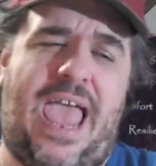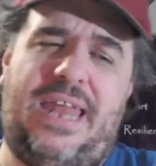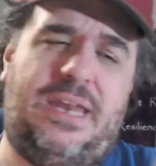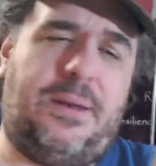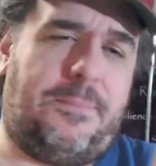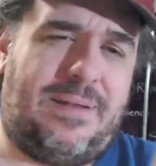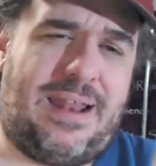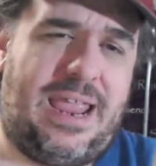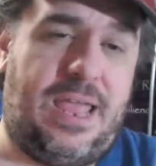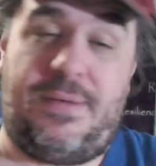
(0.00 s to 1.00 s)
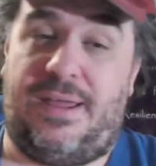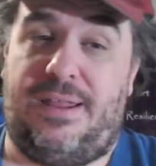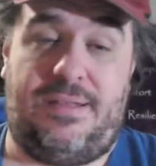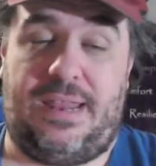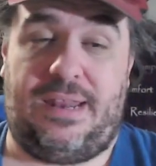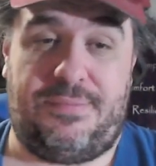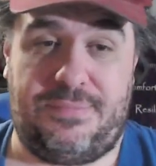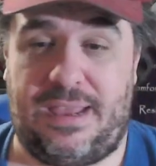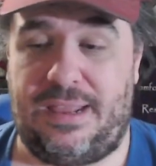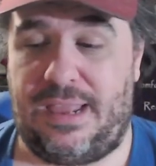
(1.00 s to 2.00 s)
I didn't play them.
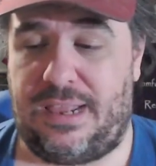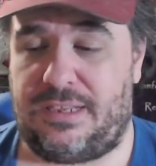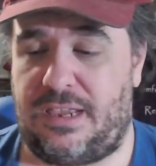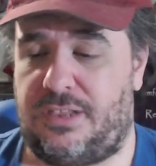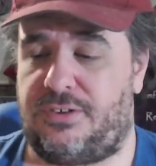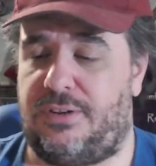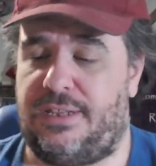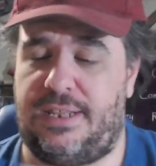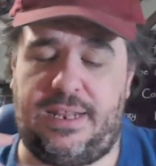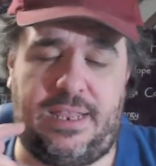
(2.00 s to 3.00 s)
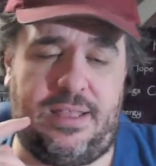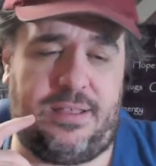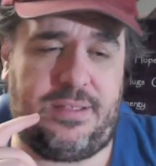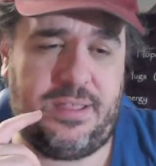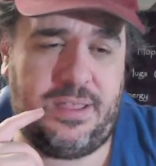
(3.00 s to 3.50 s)
I certainly didn't